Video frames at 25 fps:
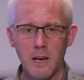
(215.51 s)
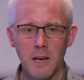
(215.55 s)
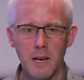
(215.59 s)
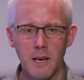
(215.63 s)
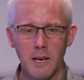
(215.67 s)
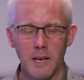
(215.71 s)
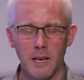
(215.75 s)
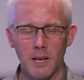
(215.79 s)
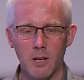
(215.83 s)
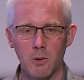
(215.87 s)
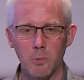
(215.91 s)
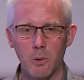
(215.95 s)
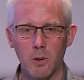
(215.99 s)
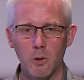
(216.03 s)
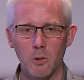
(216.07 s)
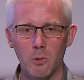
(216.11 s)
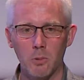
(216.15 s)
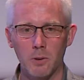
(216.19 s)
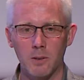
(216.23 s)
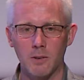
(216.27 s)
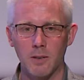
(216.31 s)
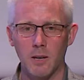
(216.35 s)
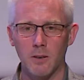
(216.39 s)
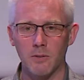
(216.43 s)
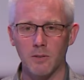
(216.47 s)
Here, we
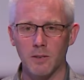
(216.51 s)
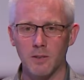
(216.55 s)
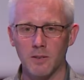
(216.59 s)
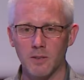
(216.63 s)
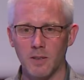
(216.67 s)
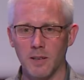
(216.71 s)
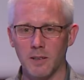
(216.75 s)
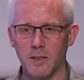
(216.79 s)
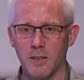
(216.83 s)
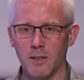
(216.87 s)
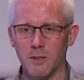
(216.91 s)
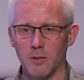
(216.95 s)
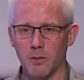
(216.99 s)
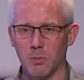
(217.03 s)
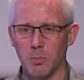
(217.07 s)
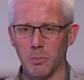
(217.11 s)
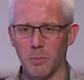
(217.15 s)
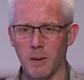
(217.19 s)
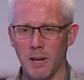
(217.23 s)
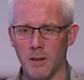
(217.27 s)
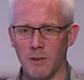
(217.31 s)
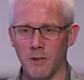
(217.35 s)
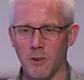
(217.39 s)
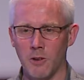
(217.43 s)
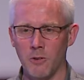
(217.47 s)
always have the settings
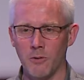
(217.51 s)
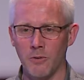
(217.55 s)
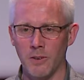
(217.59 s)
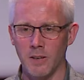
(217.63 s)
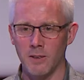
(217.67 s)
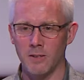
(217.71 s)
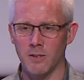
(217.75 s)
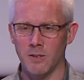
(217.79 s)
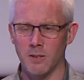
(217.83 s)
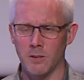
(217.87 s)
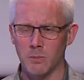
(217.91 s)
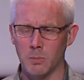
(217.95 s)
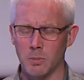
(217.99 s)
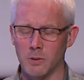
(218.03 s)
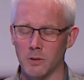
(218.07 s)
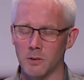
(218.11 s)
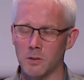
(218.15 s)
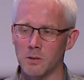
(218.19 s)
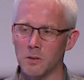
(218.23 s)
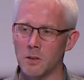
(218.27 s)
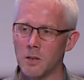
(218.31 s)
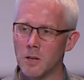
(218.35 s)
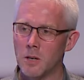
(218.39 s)
menu visible.